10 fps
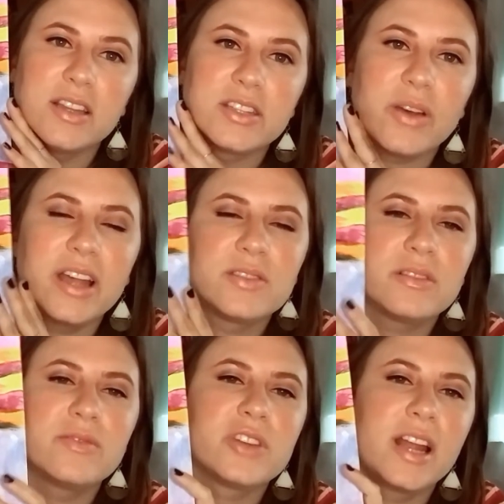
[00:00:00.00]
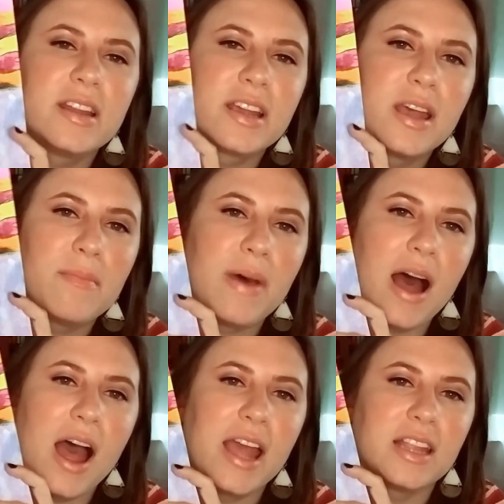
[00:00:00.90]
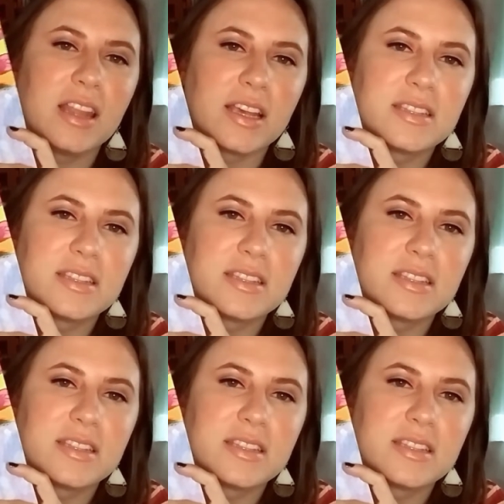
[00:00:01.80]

And so I sort of tried to combine like